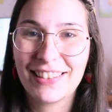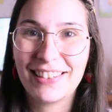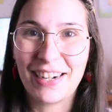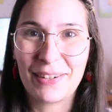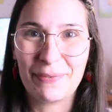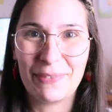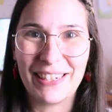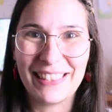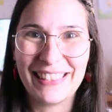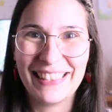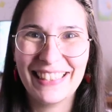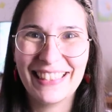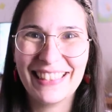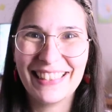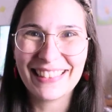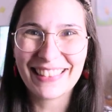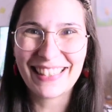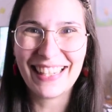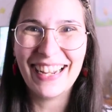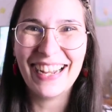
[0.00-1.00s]

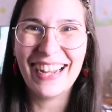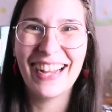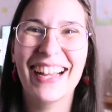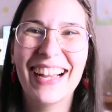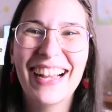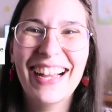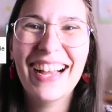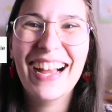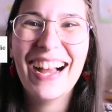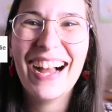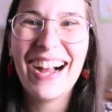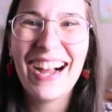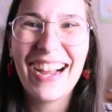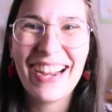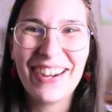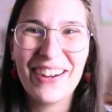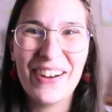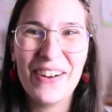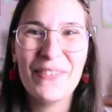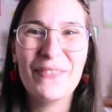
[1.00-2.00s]

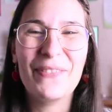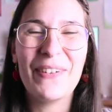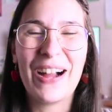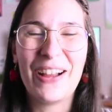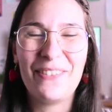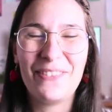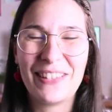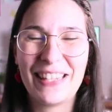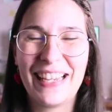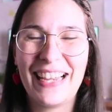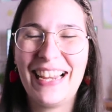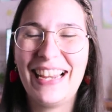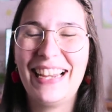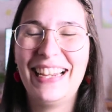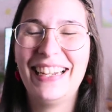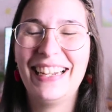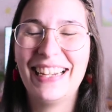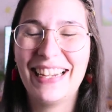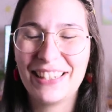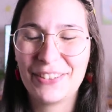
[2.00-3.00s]
I hope I'm
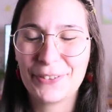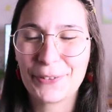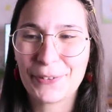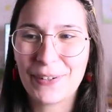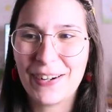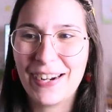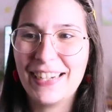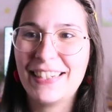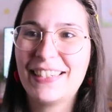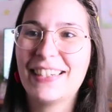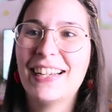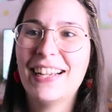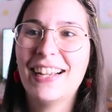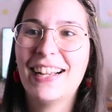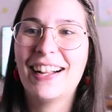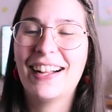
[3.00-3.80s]
saying it right.